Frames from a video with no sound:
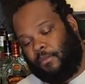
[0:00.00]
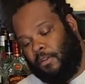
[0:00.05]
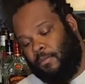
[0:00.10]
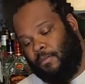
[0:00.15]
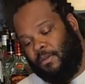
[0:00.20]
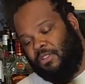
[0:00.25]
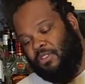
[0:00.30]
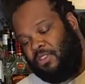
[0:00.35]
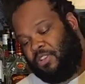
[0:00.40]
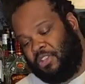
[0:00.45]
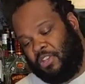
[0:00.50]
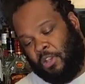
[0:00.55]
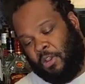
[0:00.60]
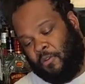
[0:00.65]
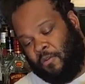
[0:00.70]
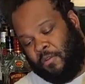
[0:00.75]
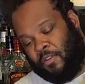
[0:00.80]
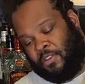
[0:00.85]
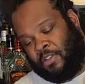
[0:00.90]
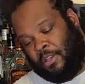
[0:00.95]
Mr.
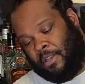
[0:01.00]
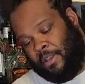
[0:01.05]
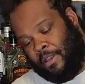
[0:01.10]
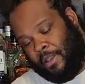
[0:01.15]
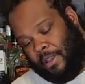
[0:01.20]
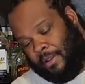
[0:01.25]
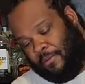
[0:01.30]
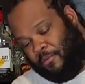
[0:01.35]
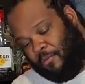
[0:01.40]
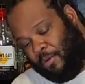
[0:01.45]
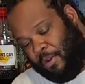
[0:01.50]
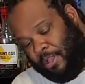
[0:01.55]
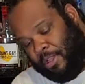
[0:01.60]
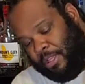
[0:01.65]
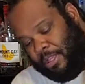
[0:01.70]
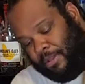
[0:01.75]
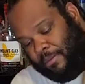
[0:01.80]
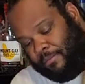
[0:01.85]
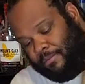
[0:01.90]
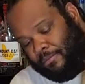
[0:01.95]
Silvers
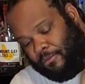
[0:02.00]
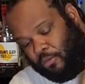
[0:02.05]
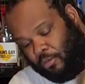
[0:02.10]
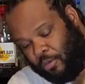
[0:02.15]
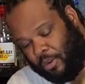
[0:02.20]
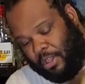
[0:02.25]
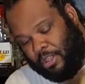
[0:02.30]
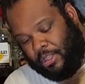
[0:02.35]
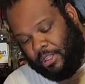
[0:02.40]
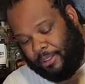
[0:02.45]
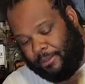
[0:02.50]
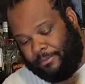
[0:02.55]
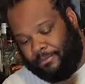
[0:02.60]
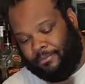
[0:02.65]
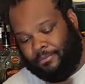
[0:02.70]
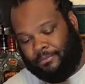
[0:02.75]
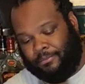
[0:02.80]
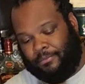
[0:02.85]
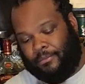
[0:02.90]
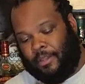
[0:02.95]
really, really
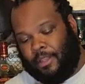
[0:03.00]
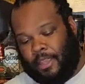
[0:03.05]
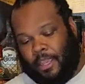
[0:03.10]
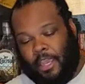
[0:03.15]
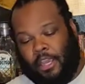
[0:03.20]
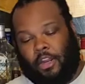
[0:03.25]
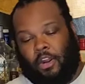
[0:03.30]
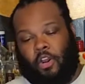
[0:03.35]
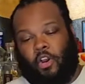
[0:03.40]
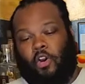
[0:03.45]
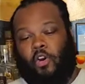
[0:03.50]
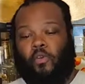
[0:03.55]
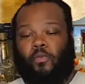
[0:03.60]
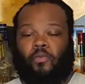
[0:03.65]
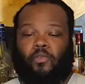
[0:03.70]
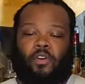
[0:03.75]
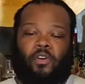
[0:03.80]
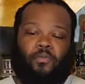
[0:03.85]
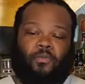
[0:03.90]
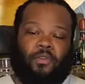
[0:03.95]
hit a
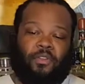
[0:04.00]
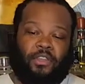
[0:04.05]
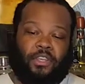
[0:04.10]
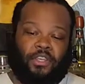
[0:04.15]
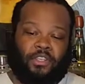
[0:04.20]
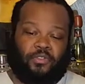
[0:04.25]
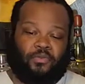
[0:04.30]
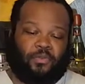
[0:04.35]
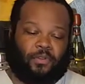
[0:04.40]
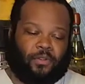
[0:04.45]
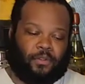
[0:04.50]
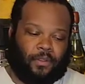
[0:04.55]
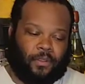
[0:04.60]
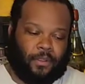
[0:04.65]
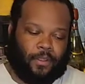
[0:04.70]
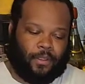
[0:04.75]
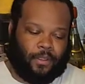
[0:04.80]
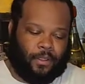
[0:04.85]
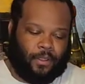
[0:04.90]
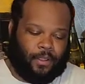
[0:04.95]
home run with this one.
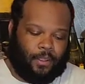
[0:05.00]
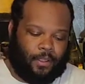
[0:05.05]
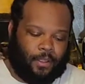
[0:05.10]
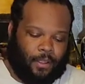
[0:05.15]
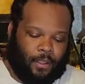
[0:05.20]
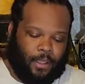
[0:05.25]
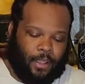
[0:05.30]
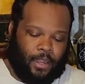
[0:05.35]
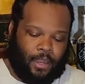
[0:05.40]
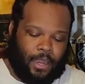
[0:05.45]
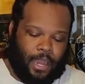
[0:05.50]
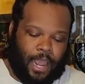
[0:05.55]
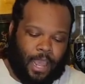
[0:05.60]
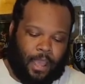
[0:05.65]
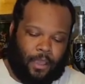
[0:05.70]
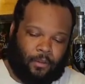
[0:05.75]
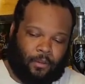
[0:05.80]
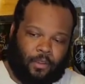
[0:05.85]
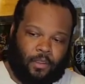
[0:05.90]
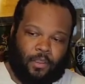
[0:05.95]

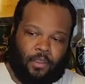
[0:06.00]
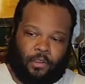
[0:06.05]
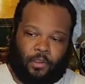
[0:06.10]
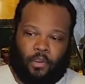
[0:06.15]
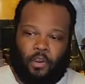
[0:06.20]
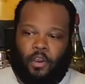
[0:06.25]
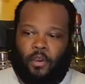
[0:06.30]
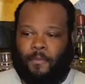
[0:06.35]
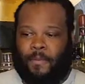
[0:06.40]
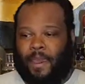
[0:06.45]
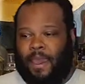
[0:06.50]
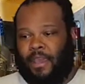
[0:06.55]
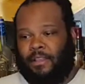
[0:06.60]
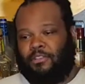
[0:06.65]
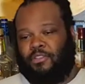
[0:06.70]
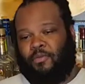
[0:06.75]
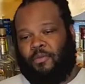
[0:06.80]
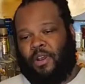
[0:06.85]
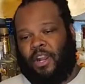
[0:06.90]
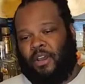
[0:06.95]
Now, going
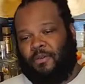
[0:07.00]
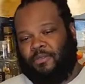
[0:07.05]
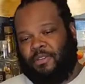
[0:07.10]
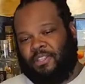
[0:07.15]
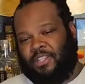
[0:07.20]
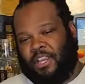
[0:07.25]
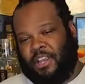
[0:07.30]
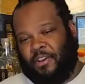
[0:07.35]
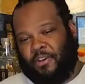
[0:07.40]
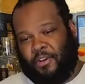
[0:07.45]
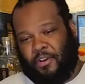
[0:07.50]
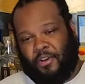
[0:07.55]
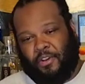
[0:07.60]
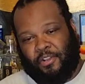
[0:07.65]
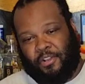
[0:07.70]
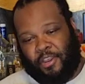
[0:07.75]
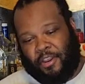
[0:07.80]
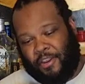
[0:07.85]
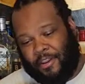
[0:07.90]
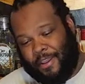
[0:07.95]
back to what I was saying
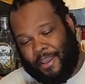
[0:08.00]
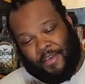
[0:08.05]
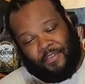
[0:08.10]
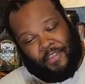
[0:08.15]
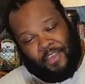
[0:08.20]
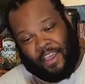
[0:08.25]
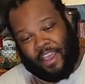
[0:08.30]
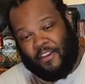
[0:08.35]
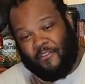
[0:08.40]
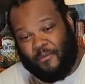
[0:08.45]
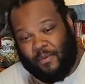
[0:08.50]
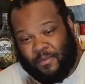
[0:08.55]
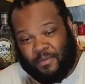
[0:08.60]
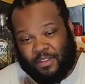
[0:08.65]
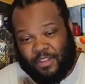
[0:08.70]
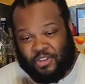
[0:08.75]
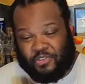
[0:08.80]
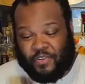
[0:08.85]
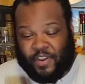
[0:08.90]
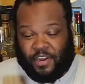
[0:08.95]
earlier, I think I remember
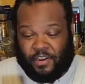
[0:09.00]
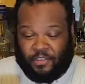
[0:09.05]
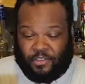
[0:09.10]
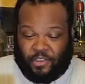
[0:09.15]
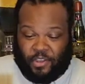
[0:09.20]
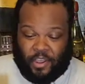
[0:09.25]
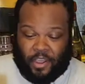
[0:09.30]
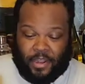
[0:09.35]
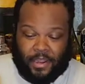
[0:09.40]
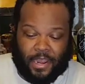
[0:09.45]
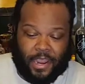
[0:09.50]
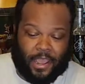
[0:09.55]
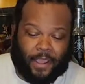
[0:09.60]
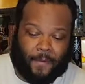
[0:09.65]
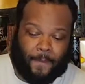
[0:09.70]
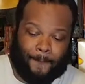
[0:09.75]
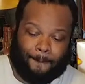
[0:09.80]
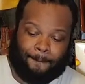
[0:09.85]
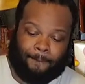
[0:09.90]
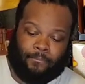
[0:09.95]
the train of thought
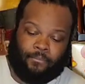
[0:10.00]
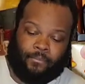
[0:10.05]
now.